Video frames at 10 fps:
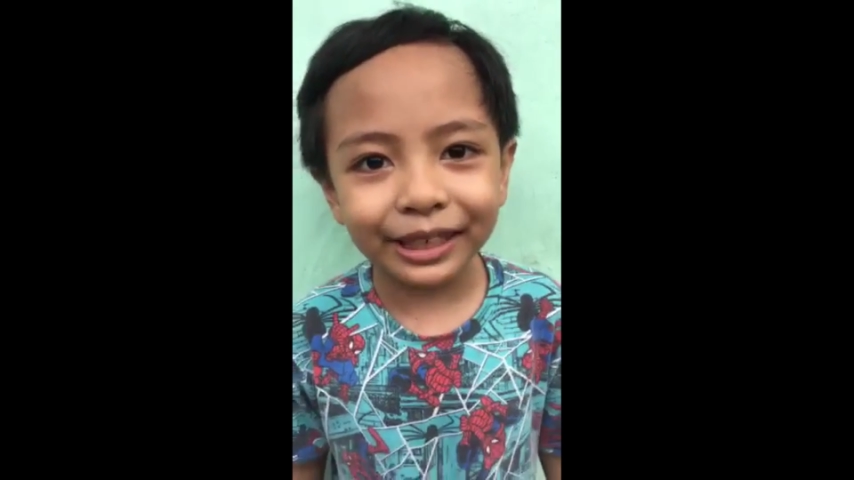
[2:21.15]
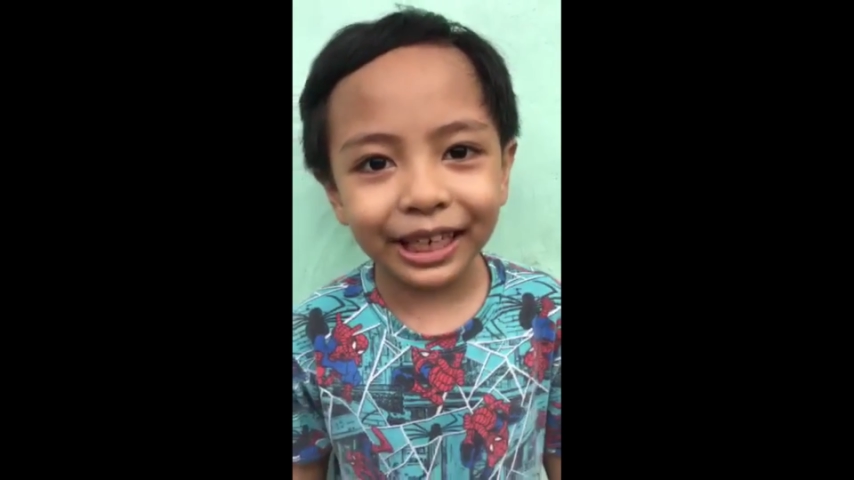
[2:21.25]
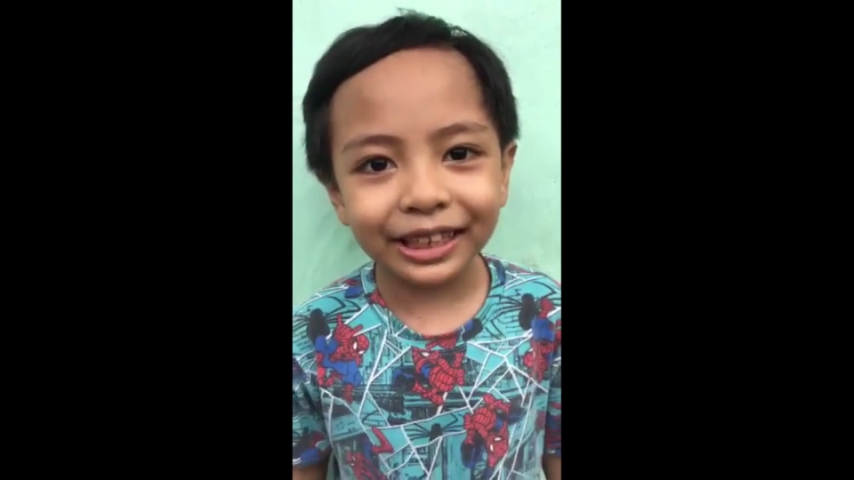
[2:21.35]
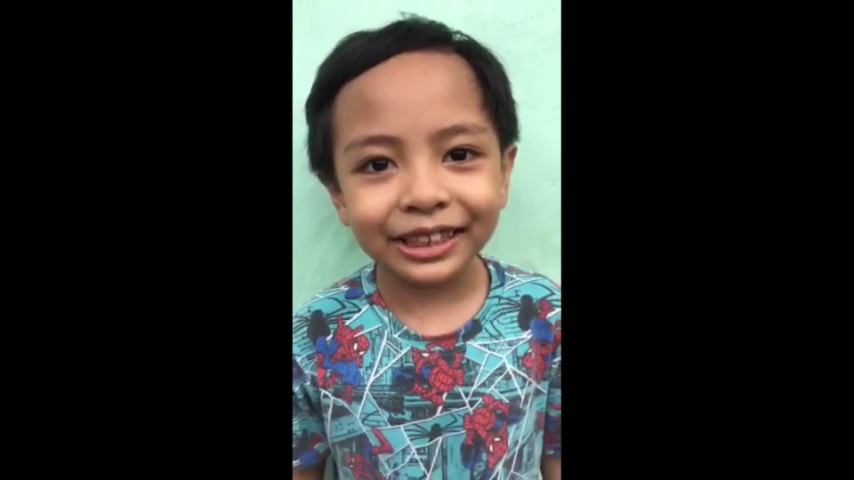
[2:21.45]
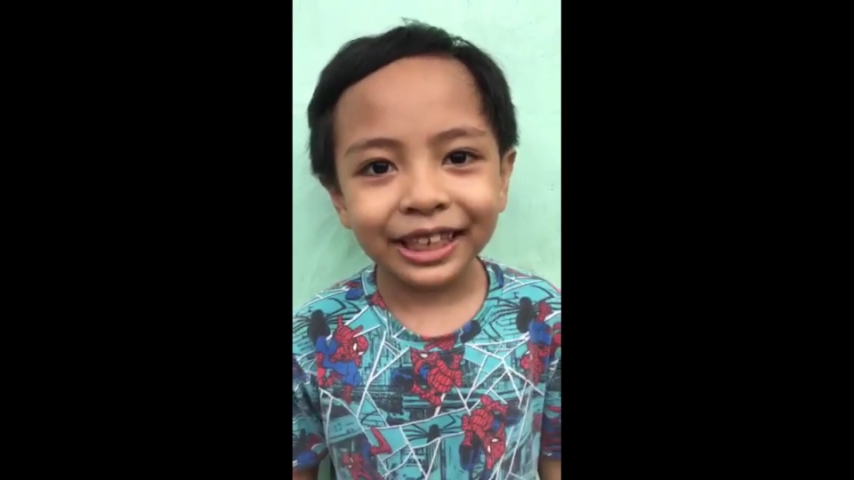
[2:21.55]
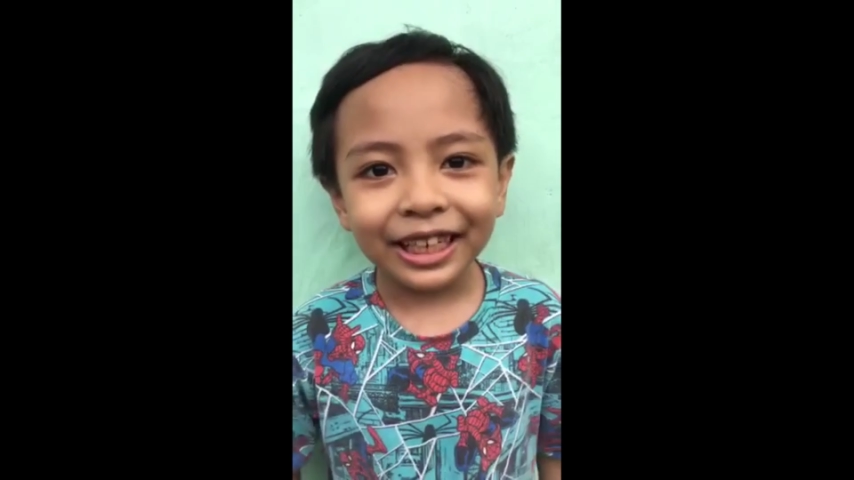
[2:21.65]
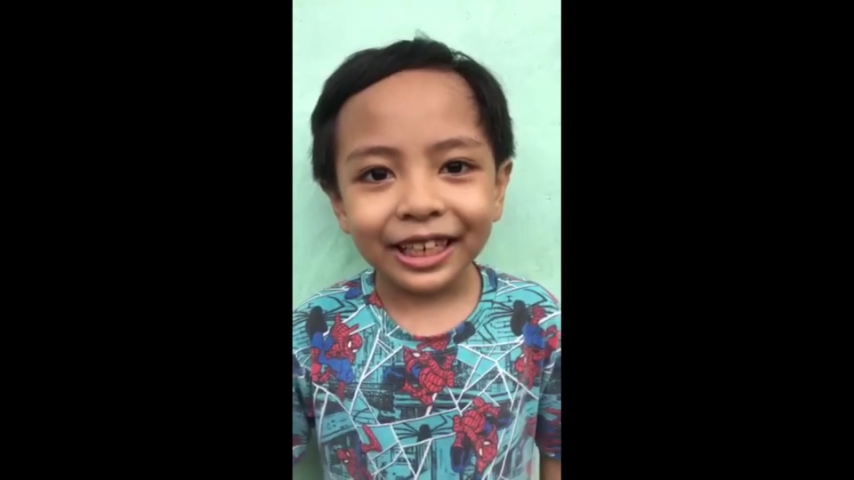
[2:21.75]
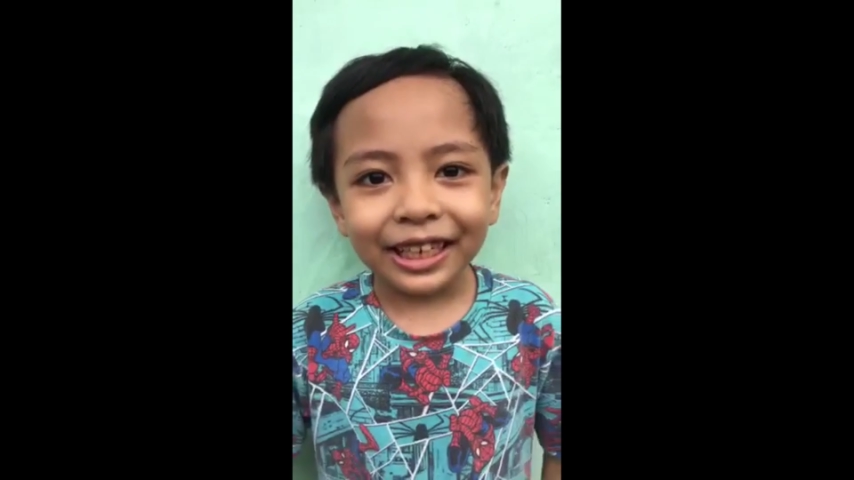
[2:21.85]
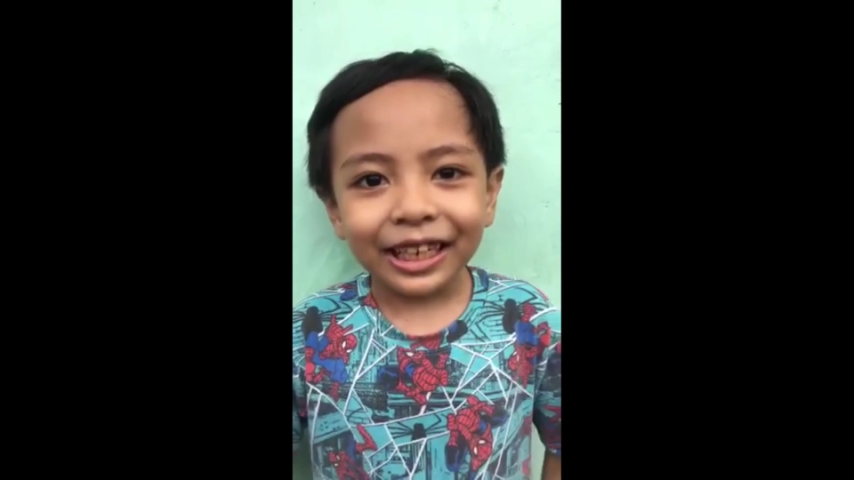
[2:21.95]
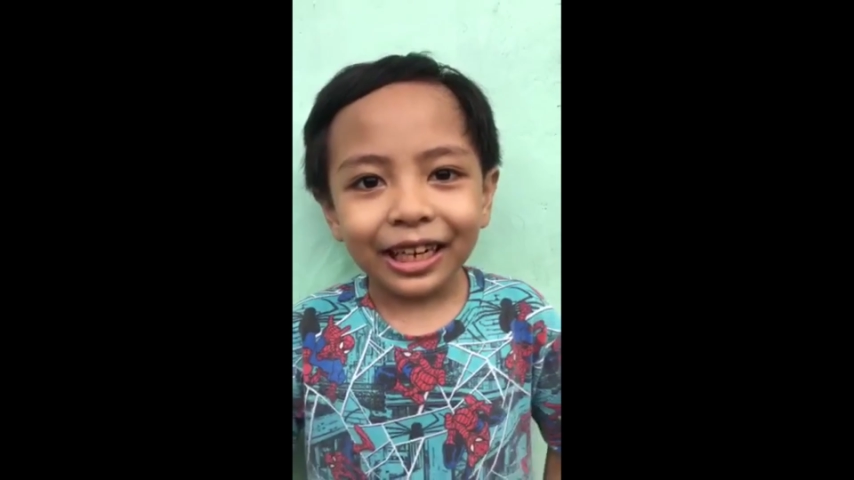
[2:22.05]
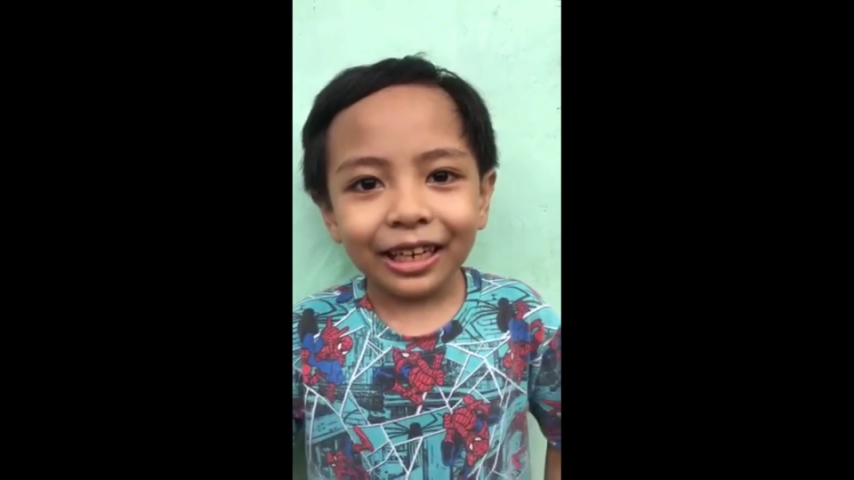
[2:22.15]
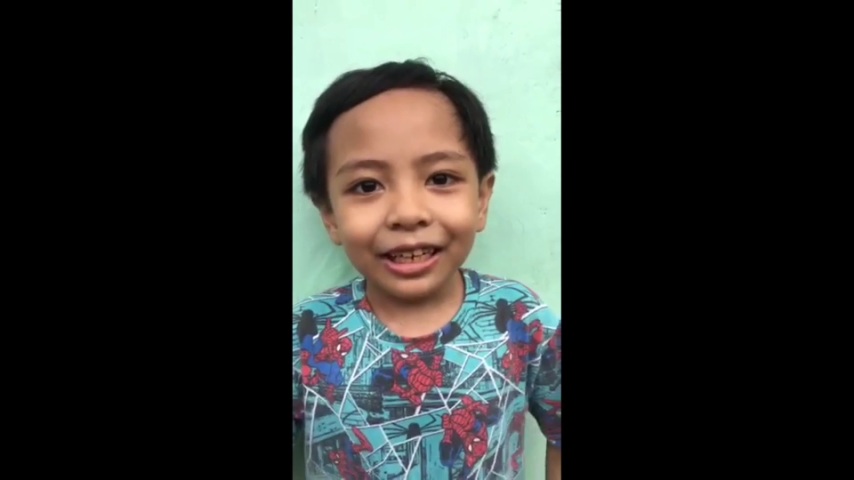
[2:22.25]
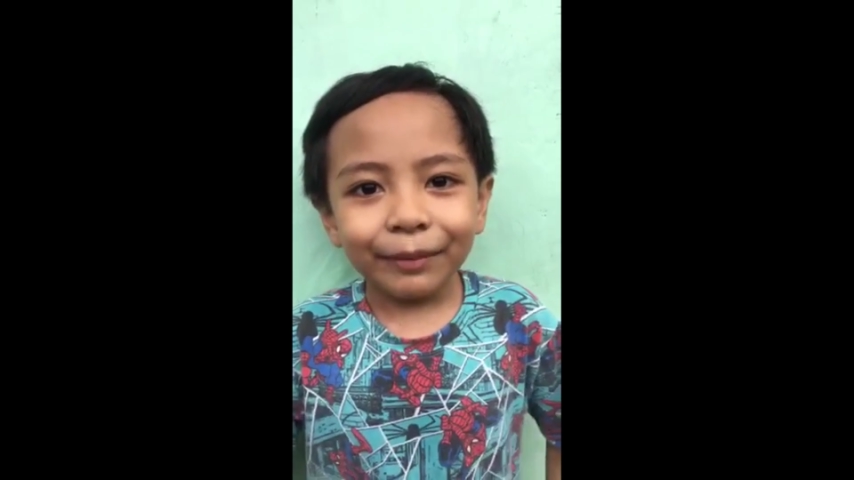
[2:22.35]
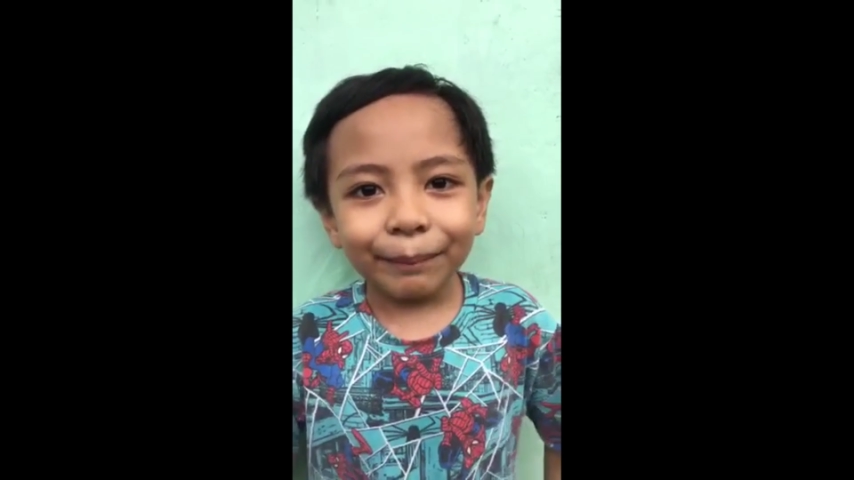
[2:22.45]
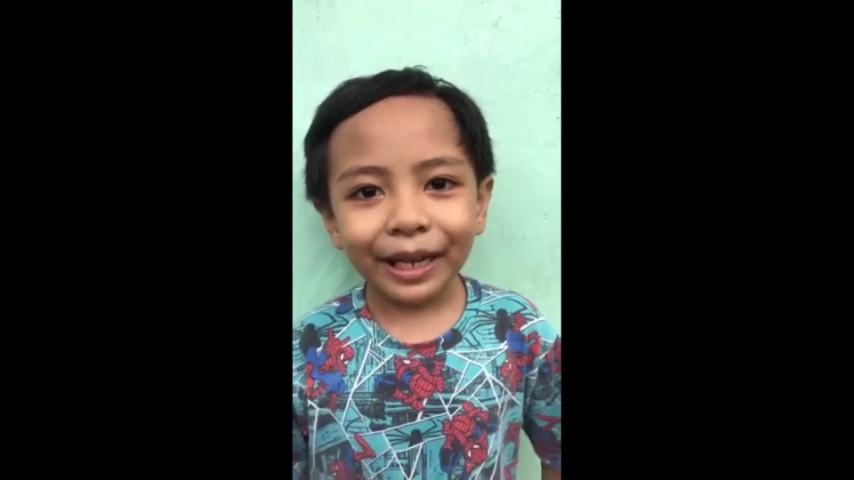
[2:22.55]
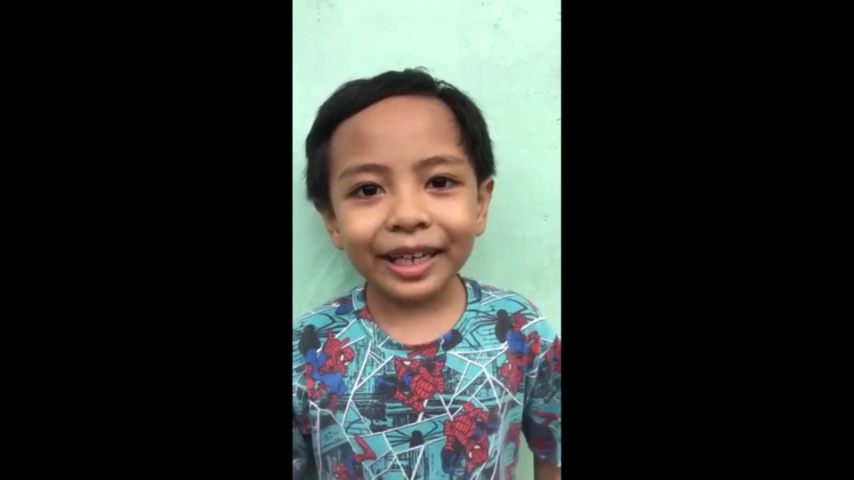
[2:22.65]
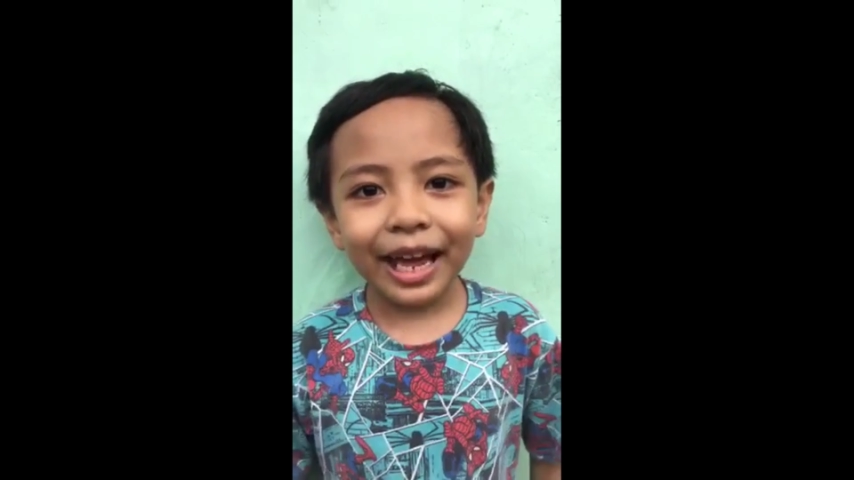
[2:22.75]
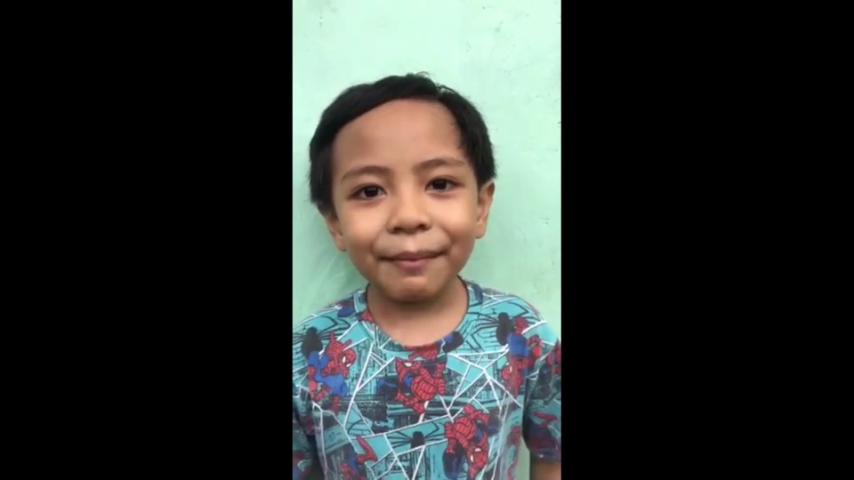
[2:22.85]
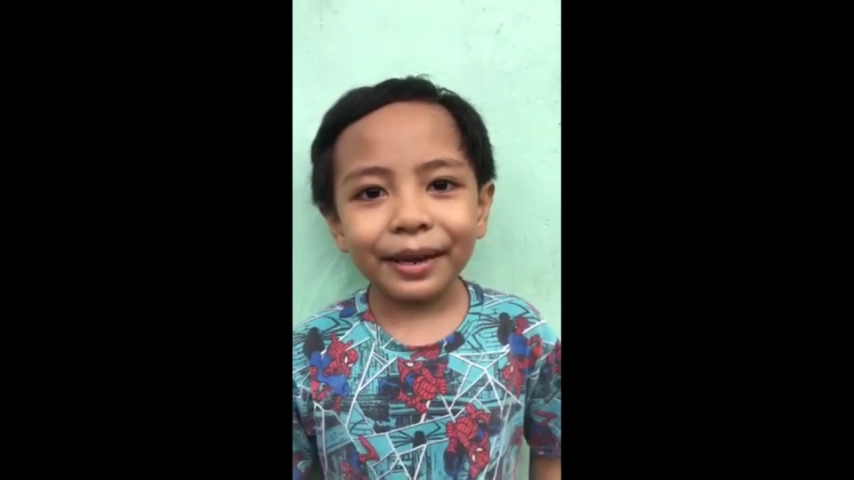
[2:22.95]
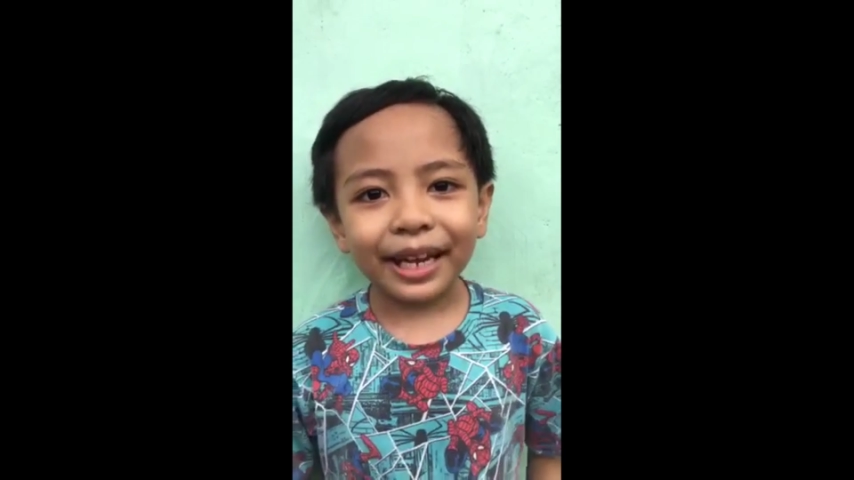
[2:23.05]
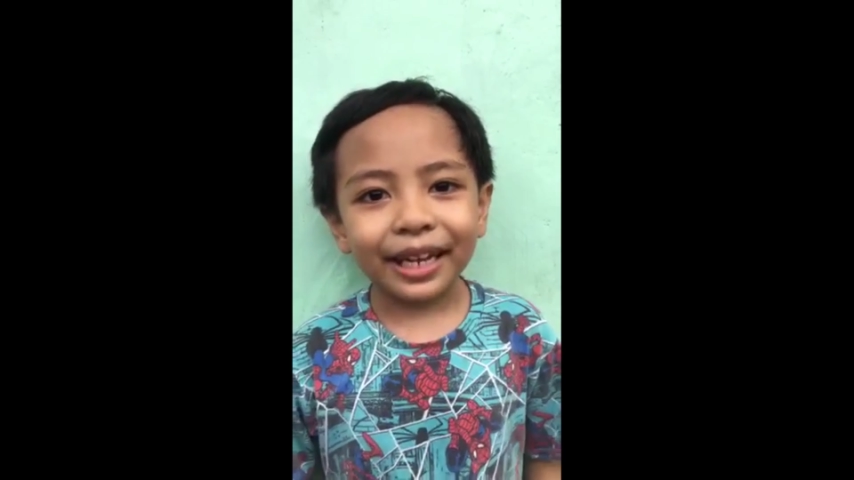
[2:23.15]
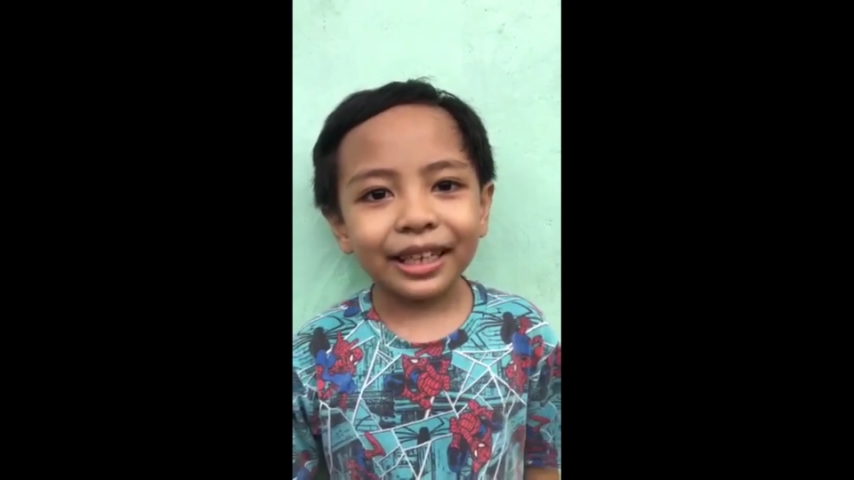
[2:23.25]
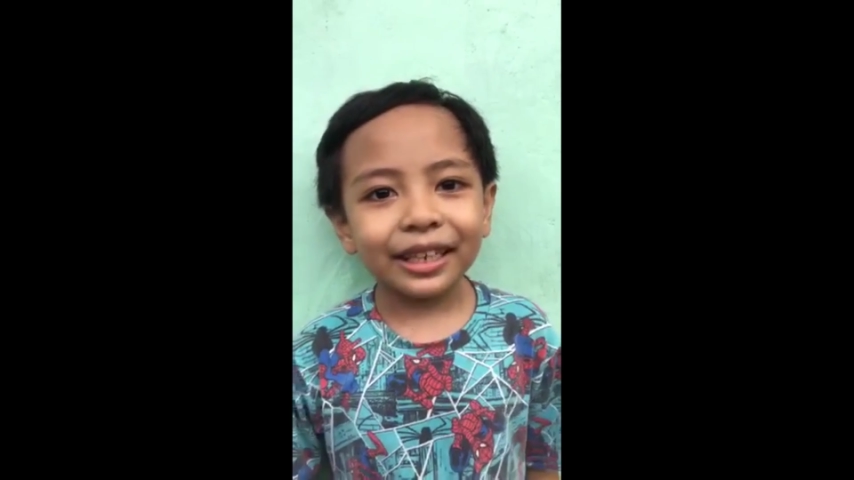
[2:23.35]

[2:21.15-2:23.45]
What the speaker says: this pandemic.